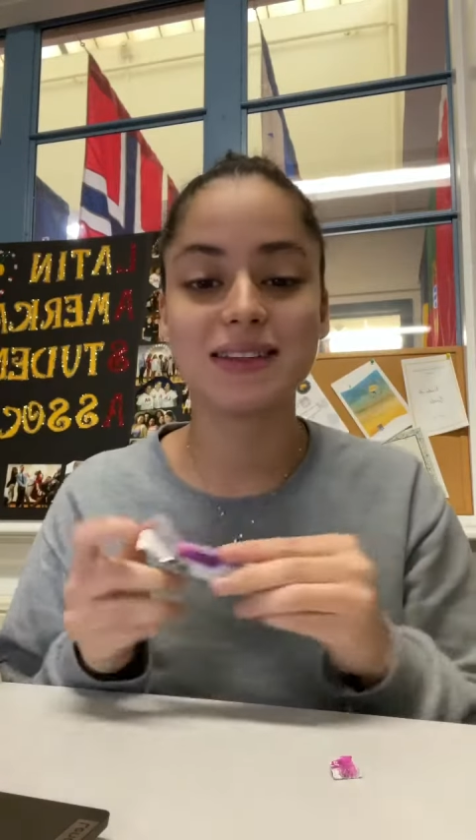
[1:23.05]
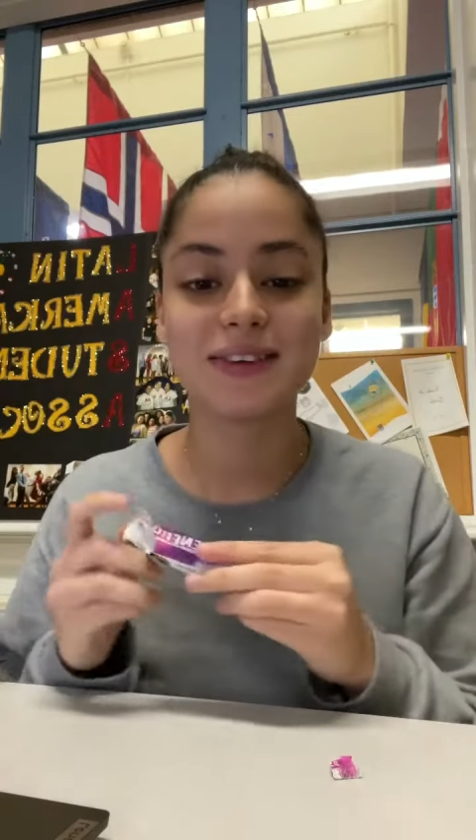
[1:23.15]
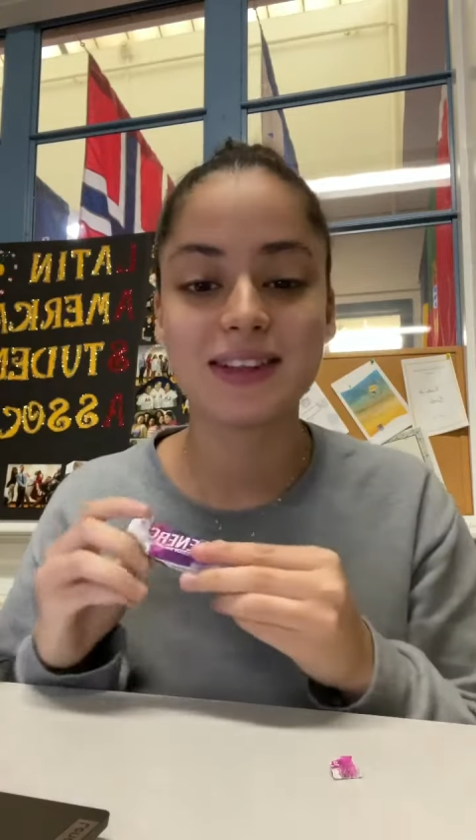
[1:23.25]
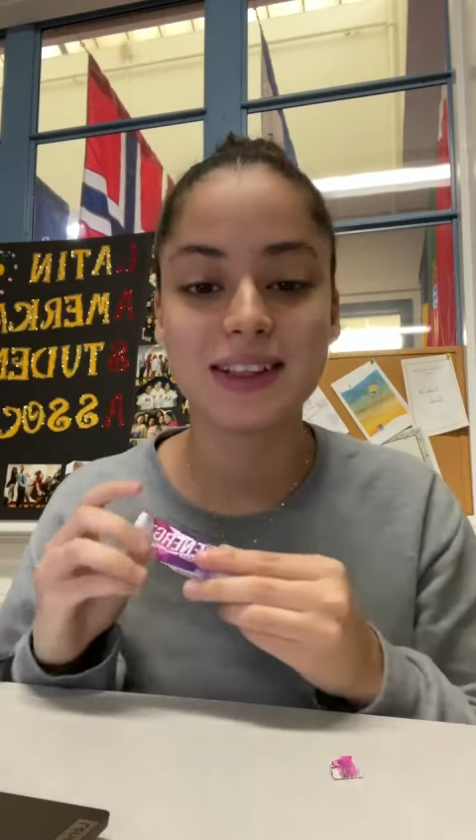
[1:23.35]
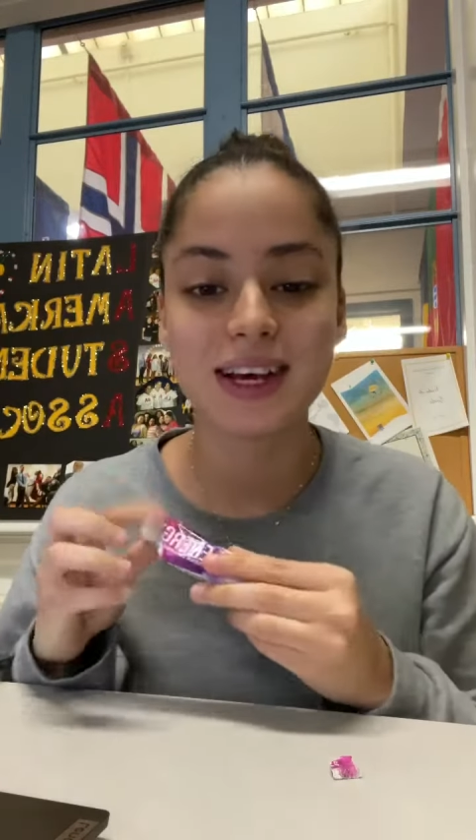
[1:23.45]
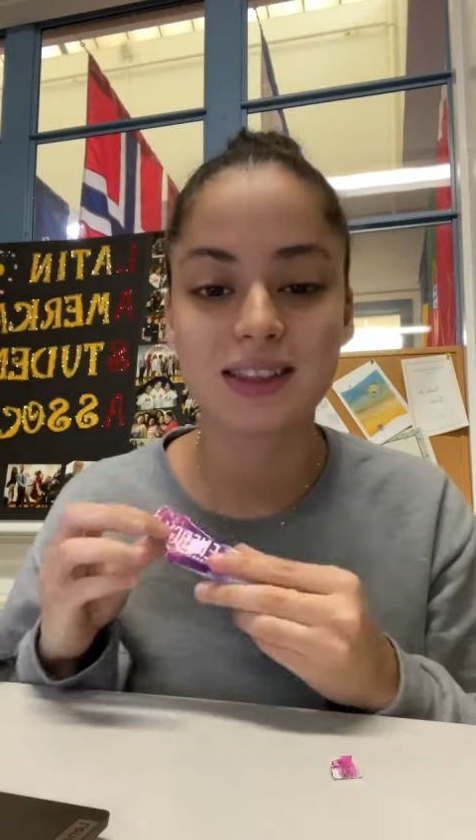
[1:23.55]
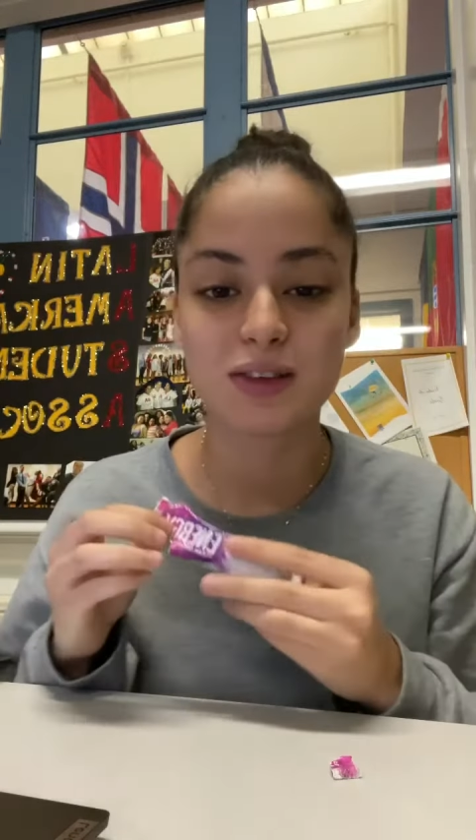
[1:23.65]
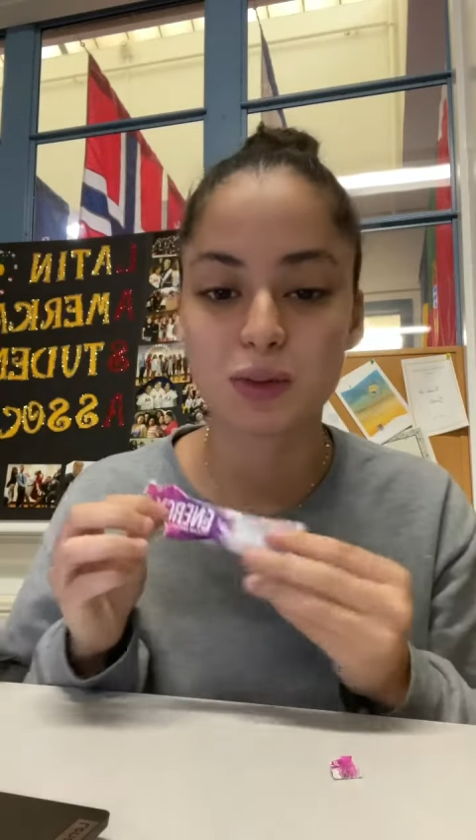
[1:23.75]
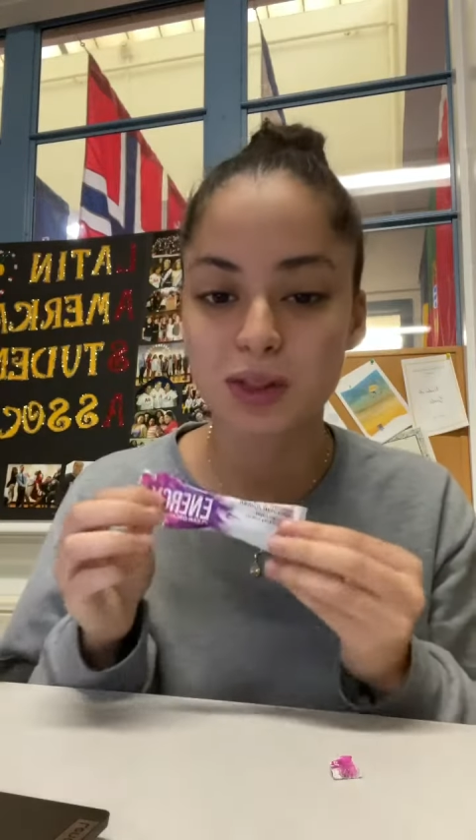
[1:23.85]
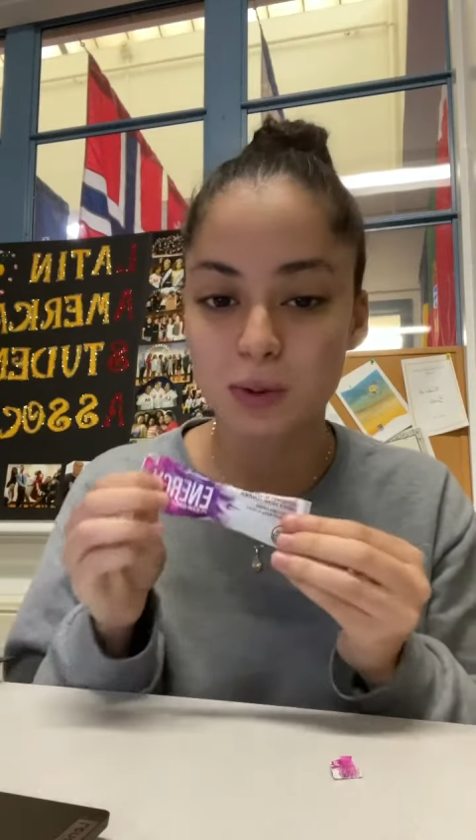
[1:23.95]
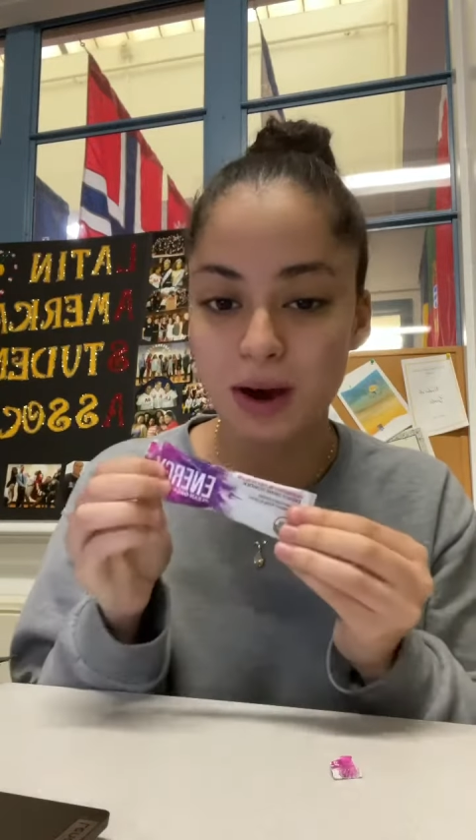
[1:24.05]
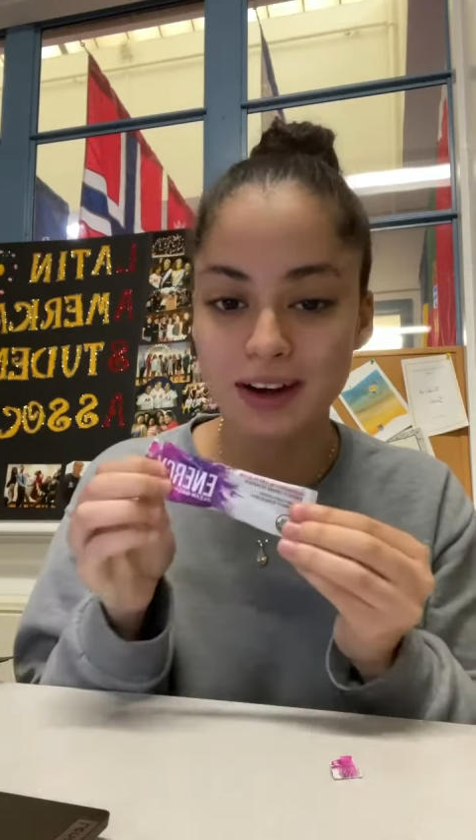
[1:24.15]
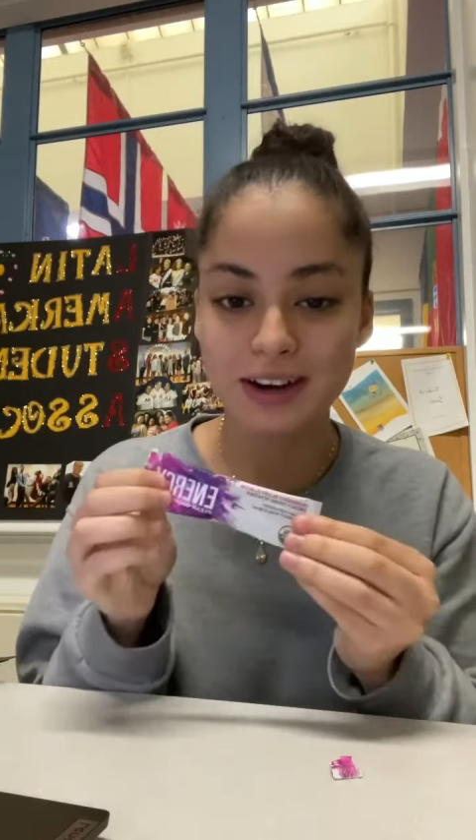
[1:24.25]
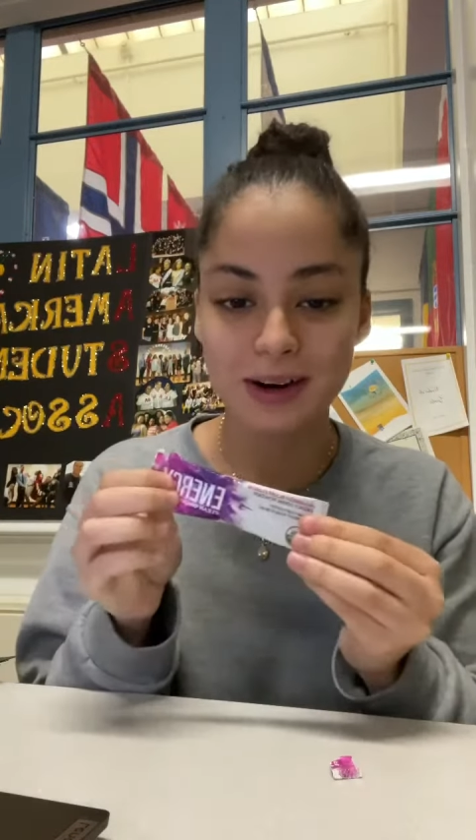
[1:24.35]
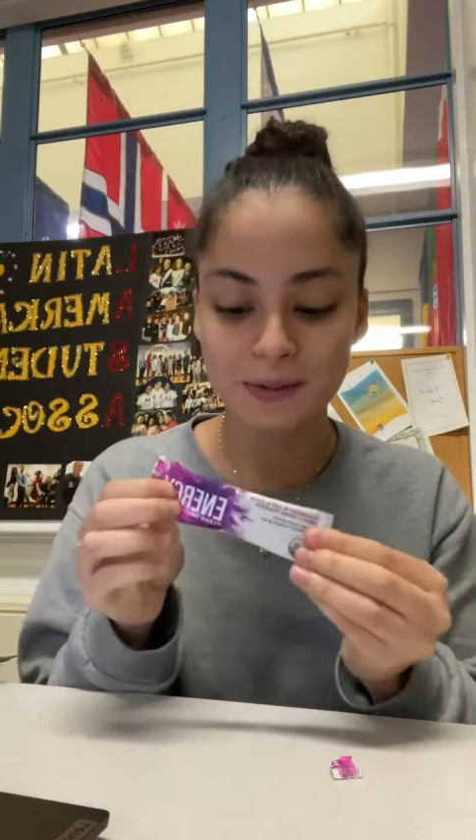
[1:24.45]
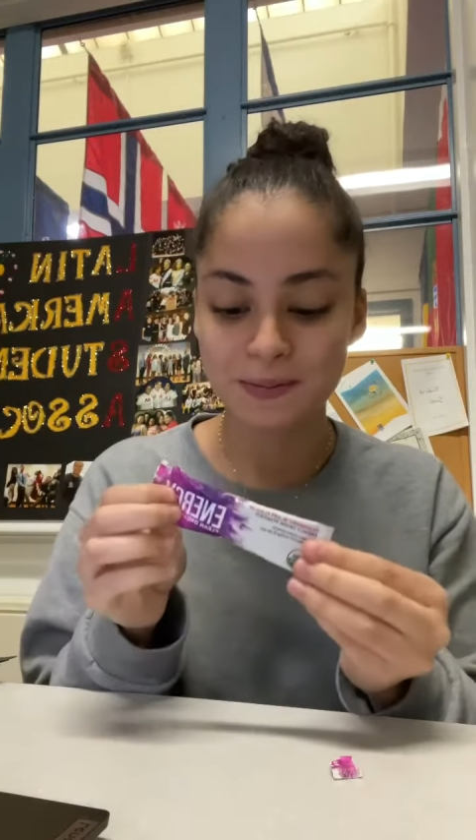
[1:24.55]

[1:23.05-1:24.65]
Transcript: really like this with the water.